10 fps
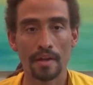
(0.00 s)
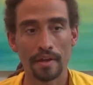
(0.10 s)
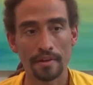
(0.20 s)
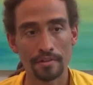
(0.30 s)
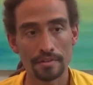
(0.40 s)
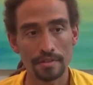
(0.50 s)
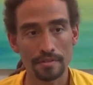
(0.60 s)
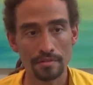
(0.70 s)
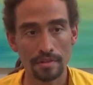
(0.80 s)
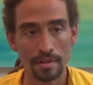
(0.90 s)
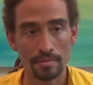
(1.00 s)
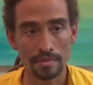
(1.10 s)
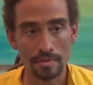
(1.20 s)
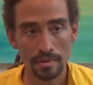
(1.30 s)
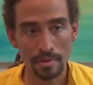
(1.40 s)
And her sister there was
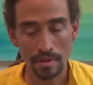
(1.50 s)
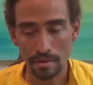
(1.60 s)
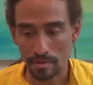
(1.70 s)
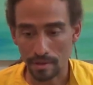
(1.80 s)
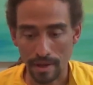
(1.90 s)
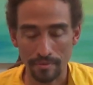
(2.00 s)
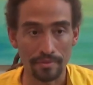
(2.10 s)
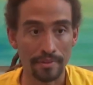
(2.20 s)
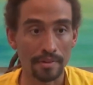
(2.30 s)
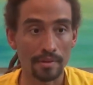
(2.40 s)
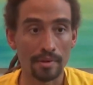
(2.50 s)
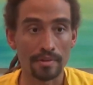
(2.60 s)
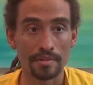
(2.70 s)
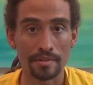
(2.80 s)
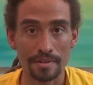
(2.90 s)
doing the other half of the
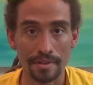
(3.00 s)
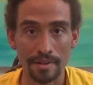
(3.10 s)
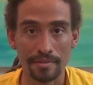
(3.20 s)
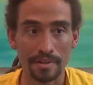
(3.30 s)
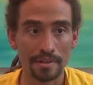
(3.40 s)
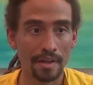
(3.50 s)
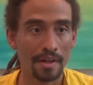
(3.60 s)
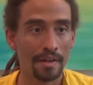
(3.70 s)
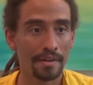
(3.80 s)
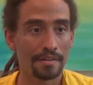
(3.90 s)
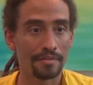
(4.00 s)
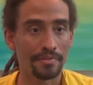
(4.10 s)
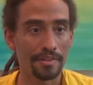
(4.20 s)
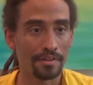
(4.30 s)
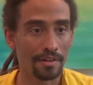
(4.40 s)
equation, the seva, to
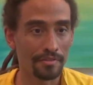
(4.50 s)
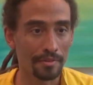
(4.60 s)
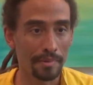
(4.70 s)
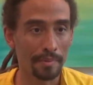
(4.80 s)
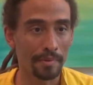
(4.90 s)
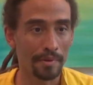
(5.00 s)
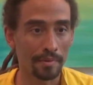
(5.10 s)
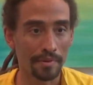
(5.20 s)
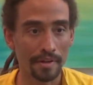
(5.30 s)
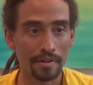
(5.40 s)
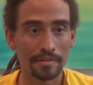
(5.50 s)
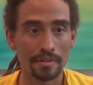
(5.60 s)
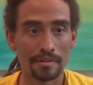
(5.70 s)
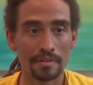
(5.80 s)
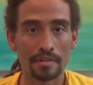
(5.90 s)
feed all of the people that were there,
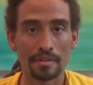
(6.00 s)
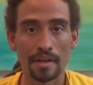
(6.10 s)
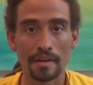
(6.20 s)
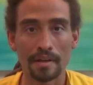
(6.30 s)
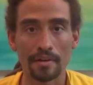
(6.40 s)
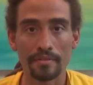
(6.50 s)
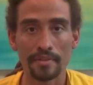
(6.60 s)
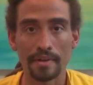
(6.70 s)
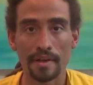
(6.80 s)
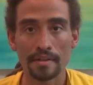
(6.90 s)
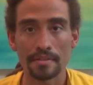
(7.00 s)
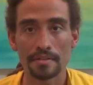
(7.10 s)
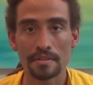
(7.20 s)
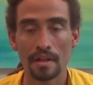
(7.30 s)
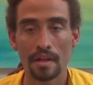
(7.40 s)
to take care of the
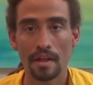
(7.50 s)
guests.